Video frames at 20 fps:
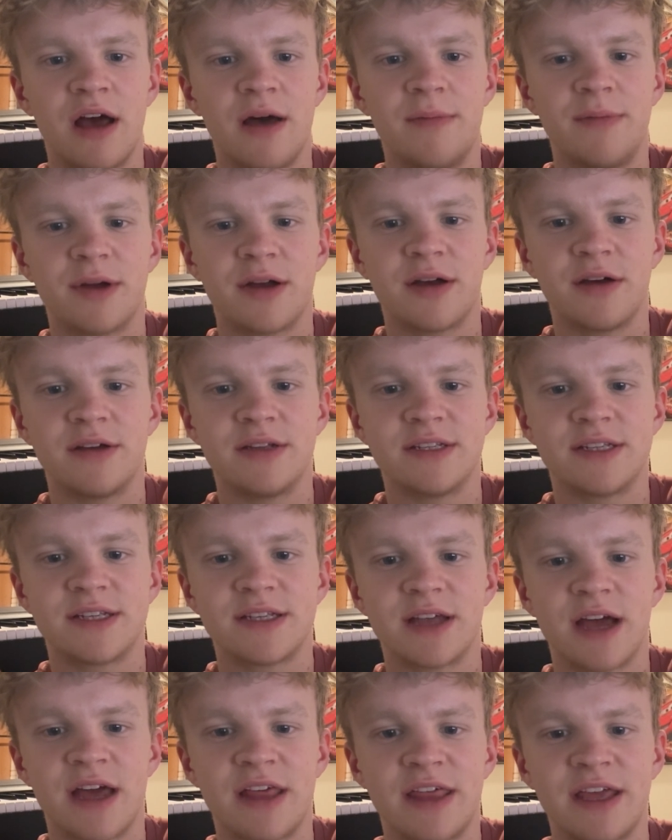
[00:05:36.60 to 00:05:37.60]
because
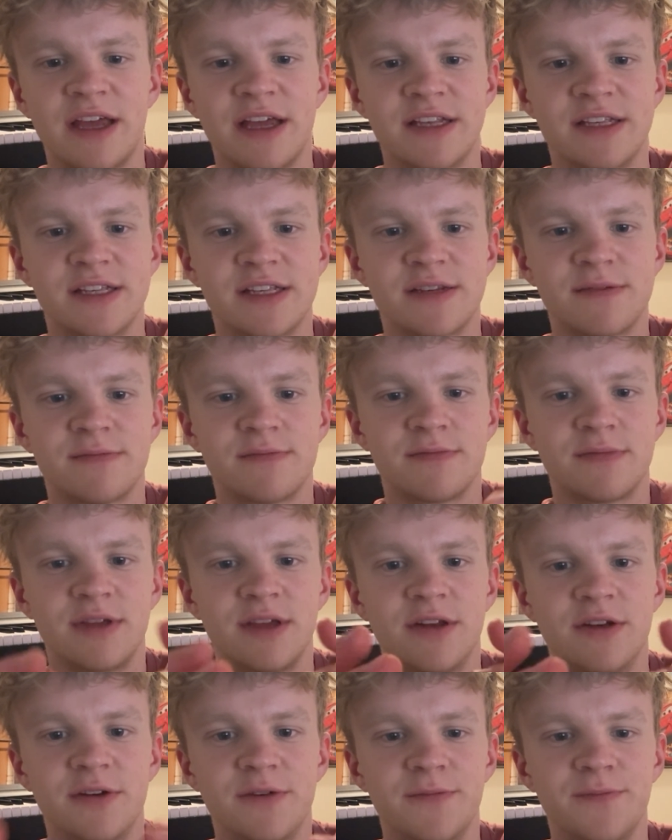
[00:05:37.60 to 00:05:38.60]
I think it's,
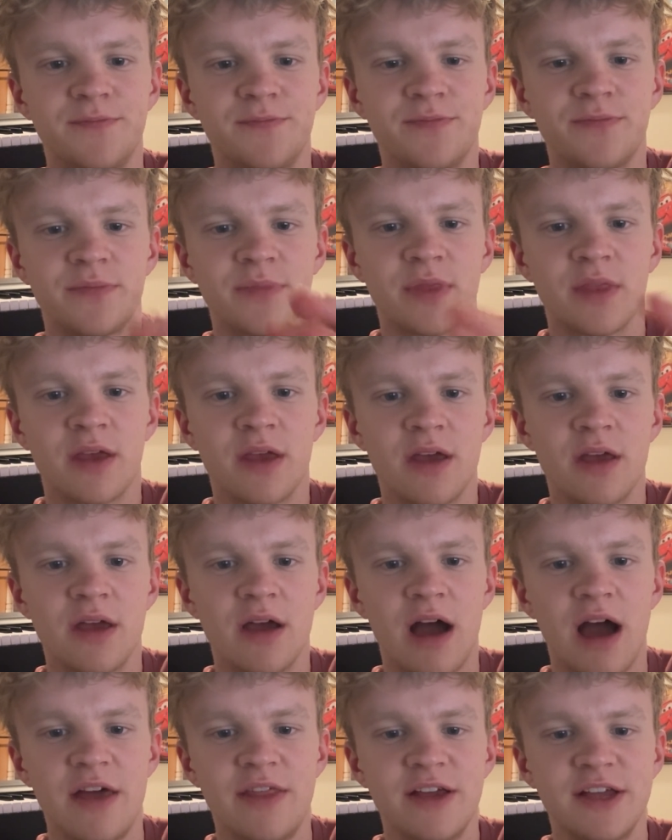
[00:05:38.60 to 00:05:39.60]

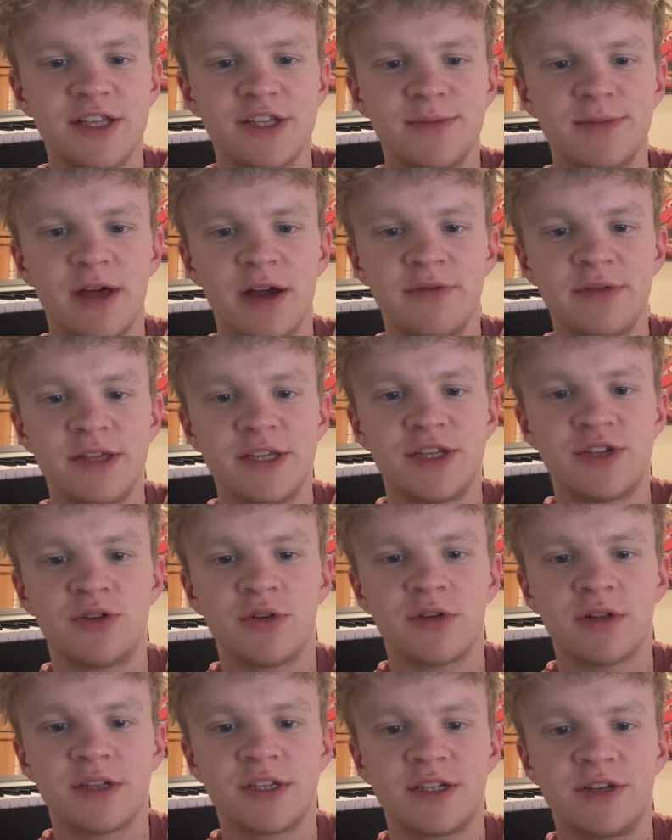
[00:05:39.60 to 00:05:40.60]
I think it's something I really
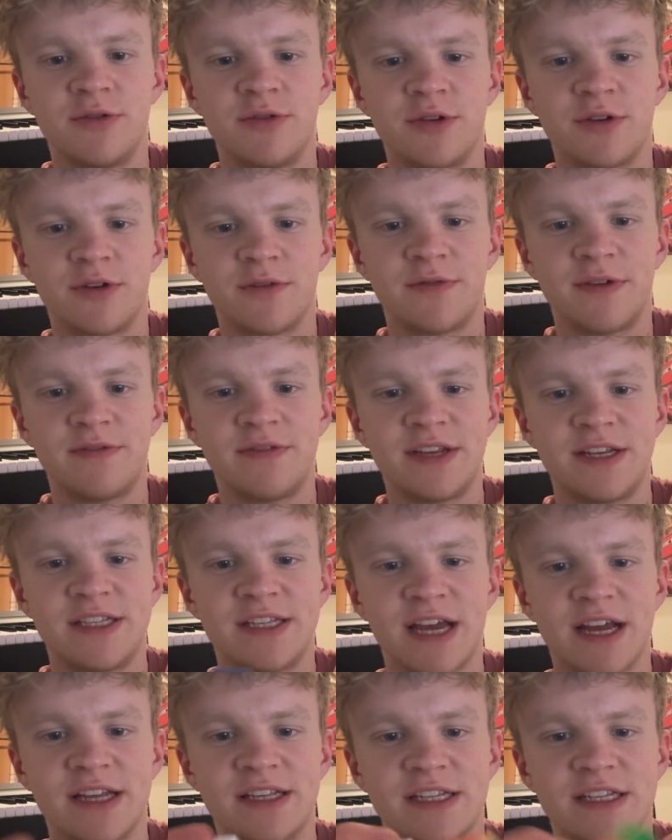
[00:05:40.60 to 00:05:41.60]
struggle to do under 15
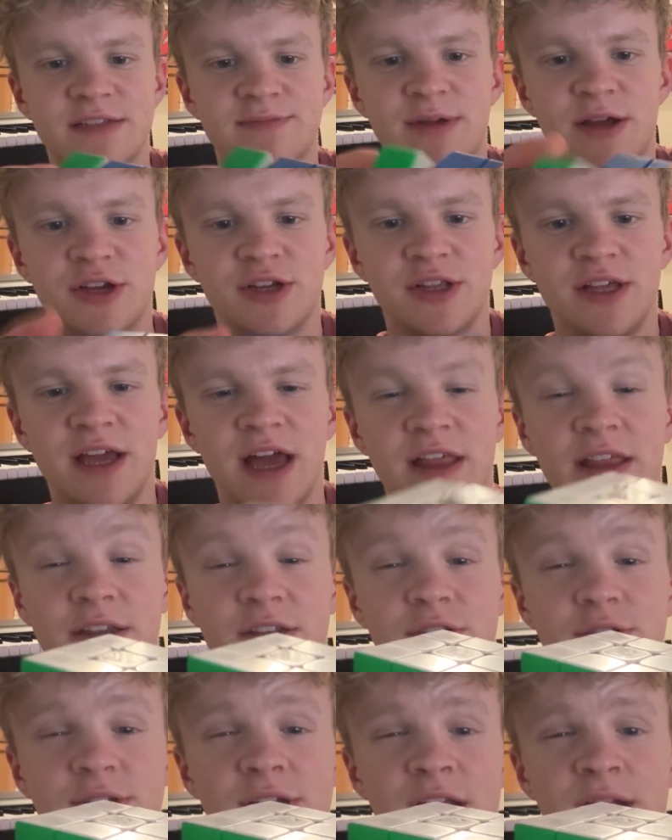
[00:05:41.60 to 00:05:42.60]
seconds, especially. And then
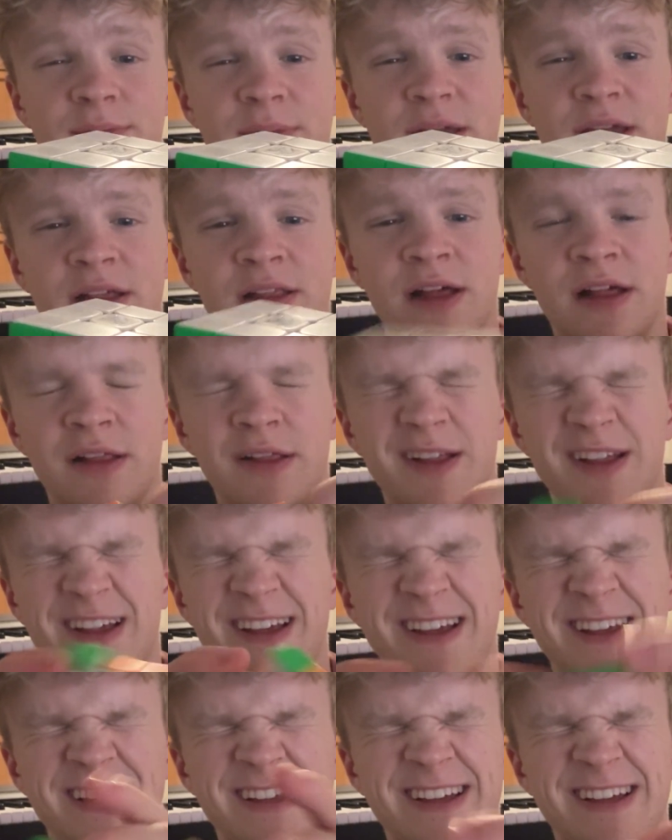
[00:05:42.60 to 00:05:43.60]
two-sided PLL,
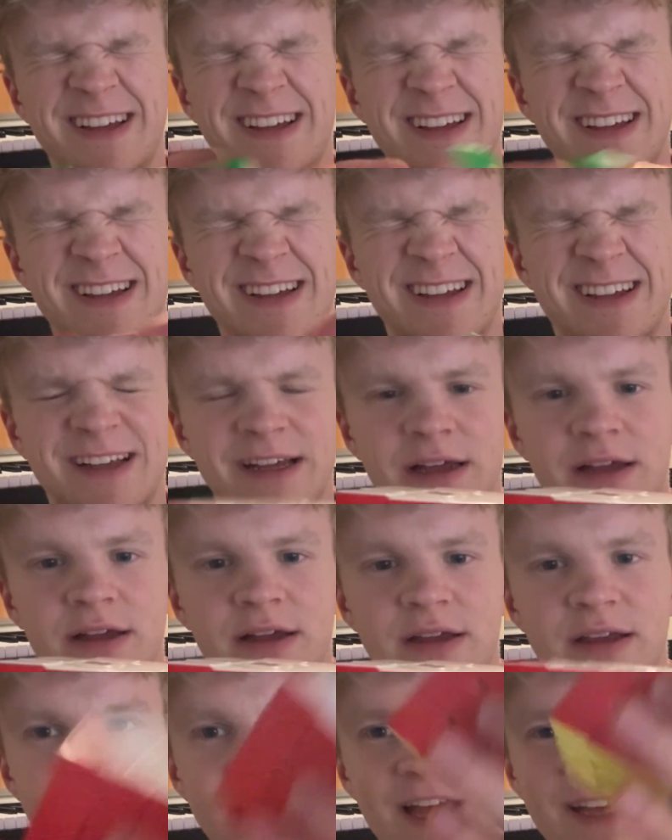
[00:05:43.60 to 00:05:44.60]

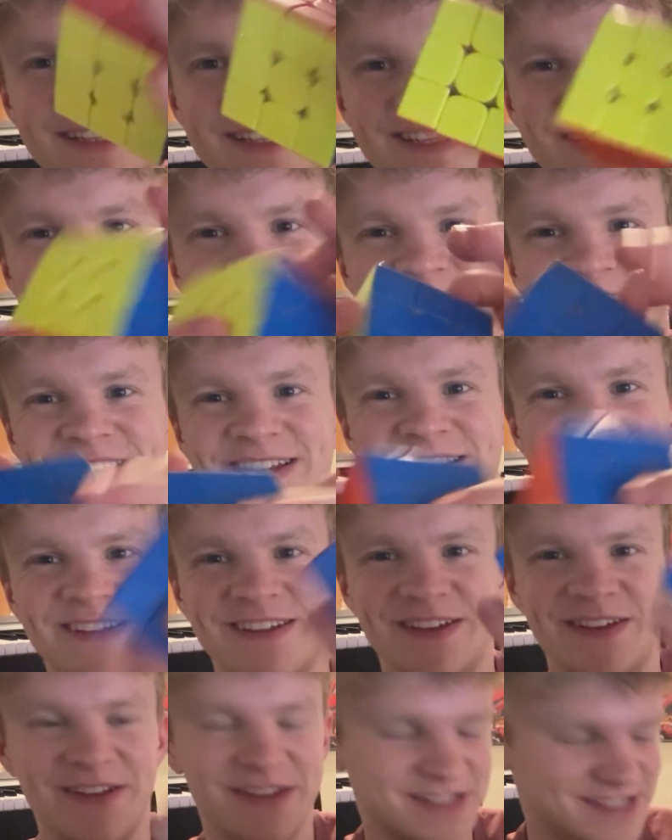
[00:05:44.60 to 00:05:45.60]
yes.
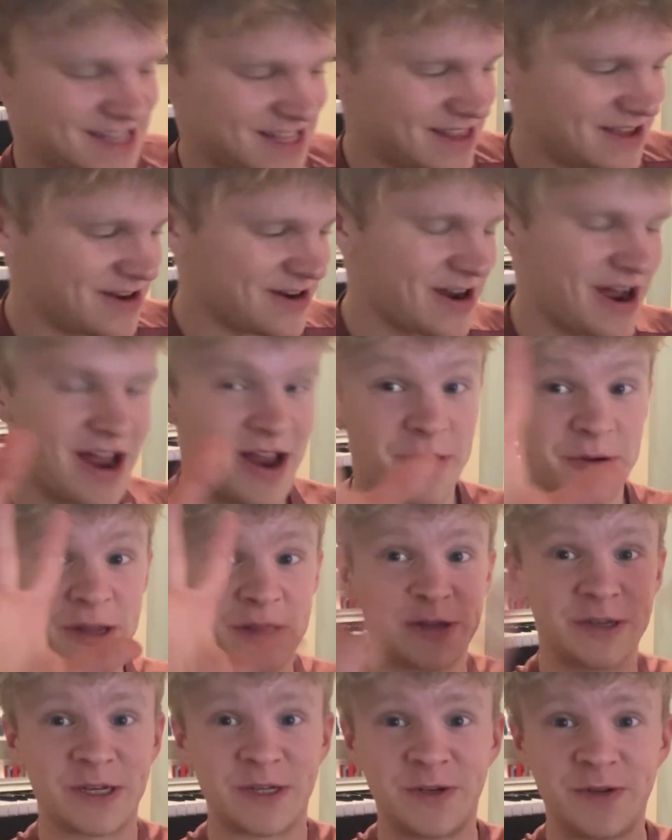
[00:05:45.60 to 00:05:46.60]
You can see there, I only
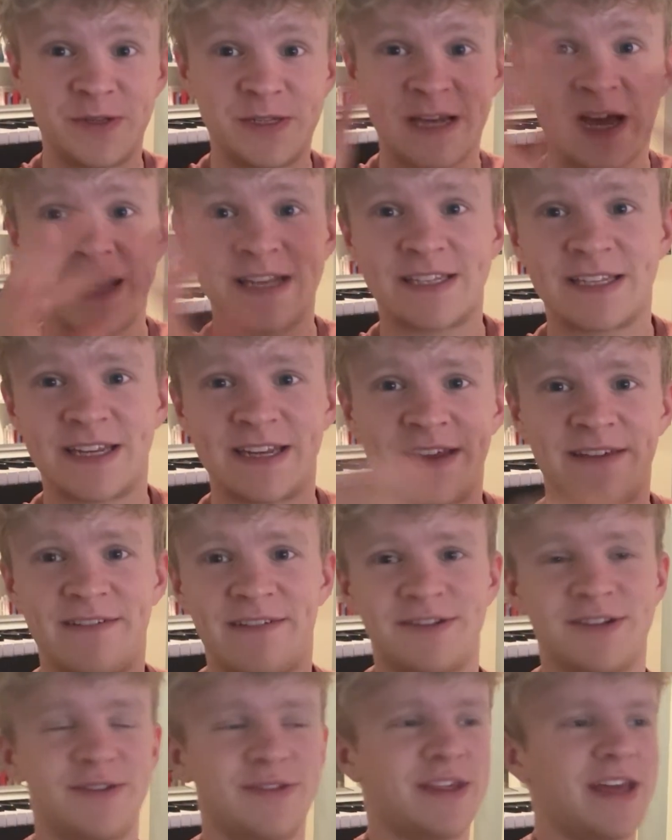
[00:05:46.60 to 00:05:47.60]
looked at two sides, didn't even
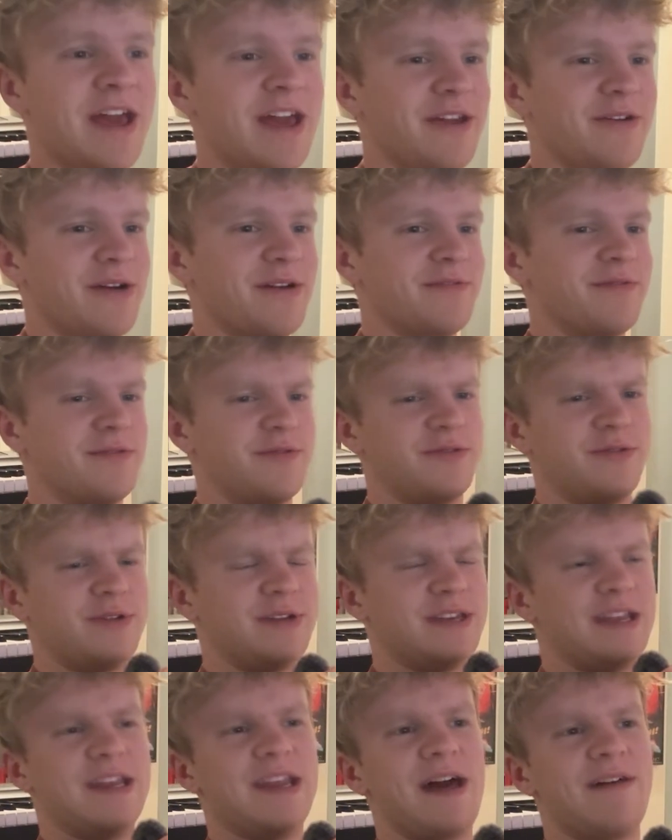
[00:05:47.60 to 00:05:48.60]
have to do the AUF. I
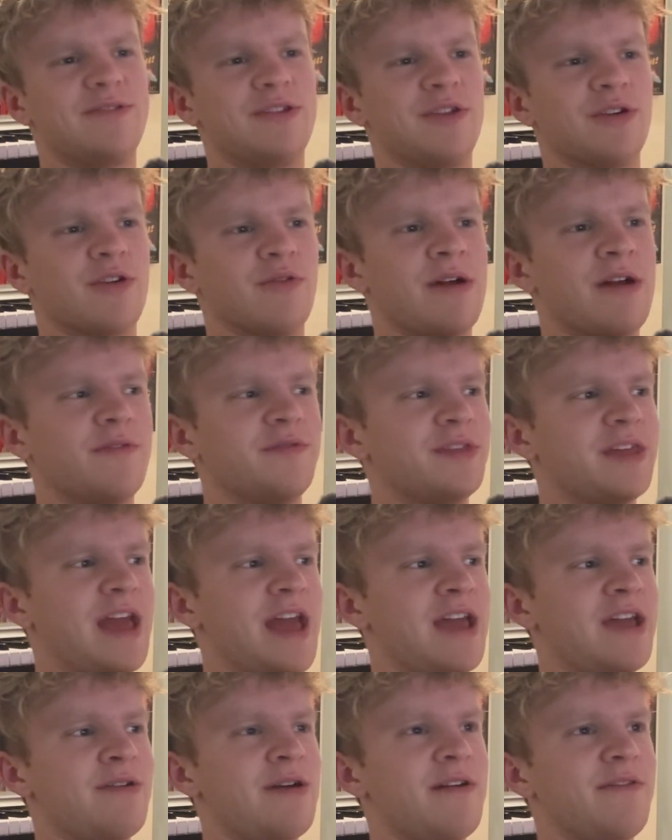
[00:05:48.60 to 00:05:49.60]
didn't have to look around for the
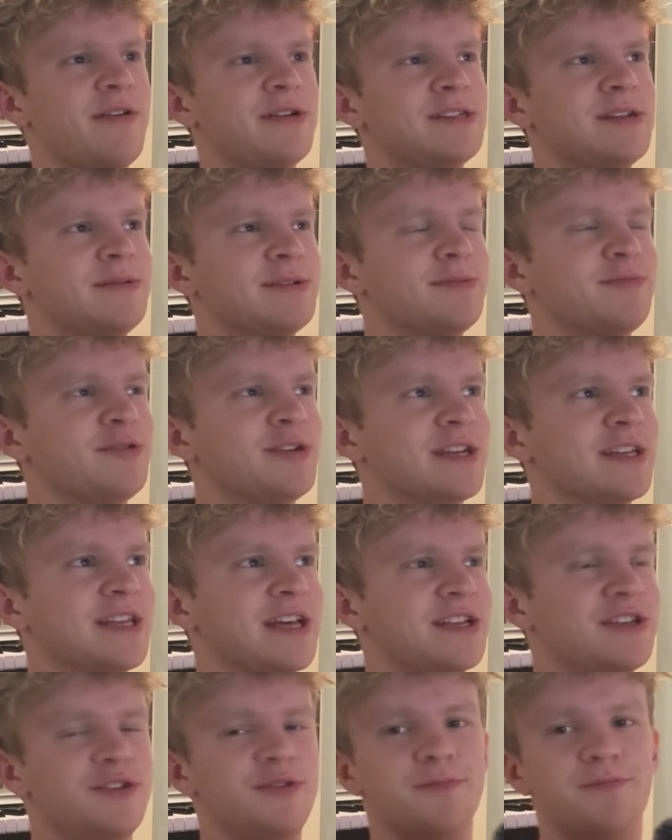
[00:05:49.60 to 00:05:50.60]
AUF. I was able to predict that
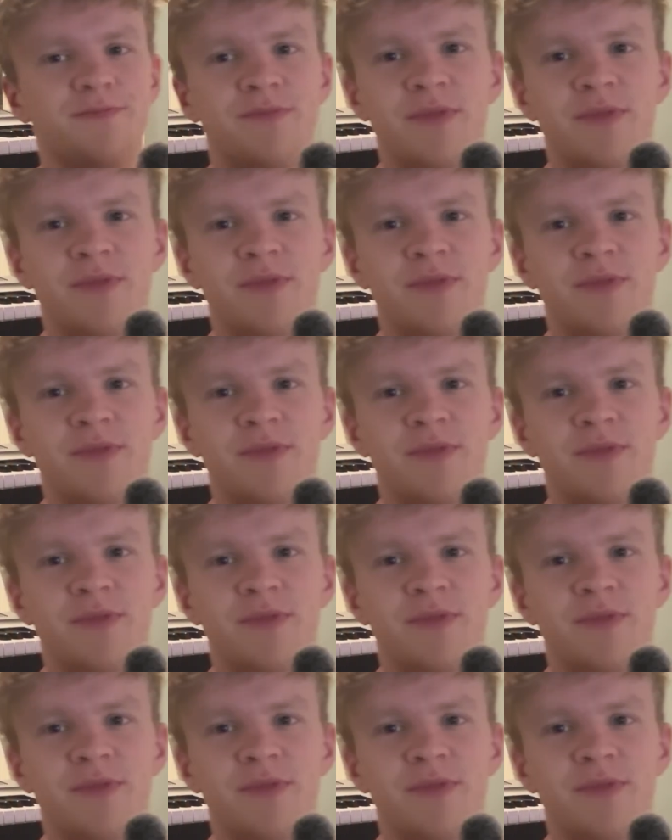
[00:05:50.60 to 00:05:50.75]
too.